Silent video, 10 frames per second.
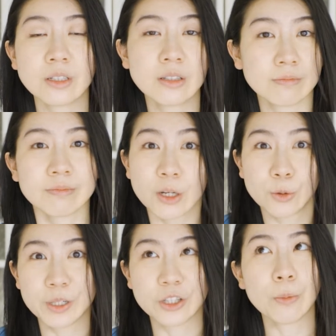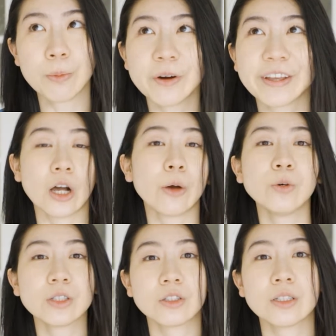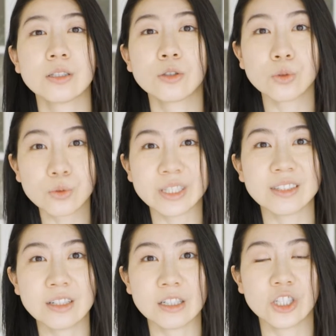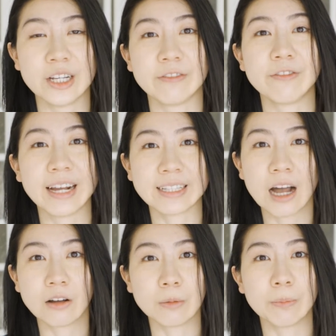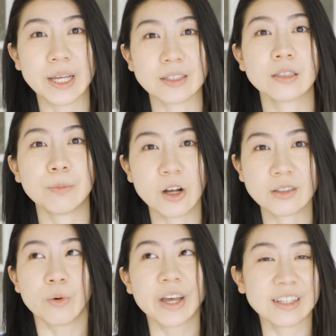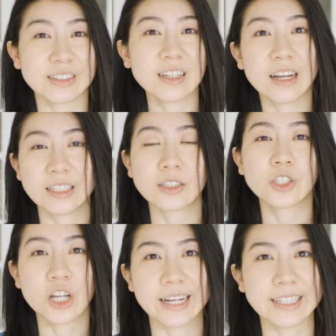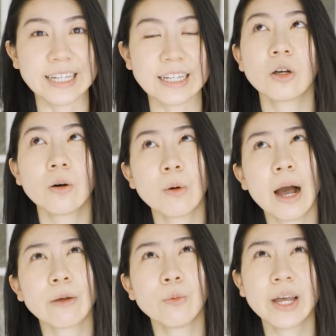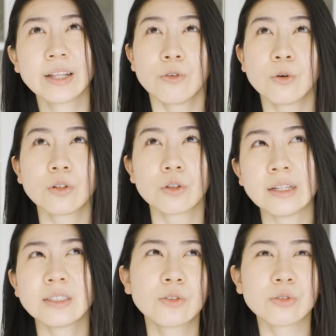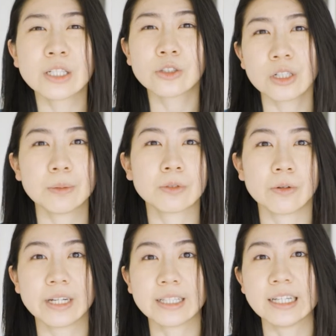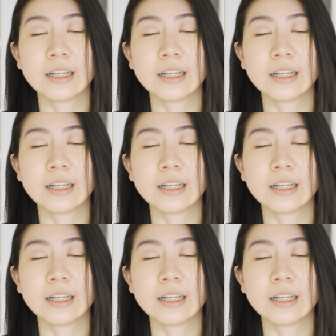then there will be no point. So I would just do research and find out the best spots where the sun is shining. So I went for at least 3 trips already,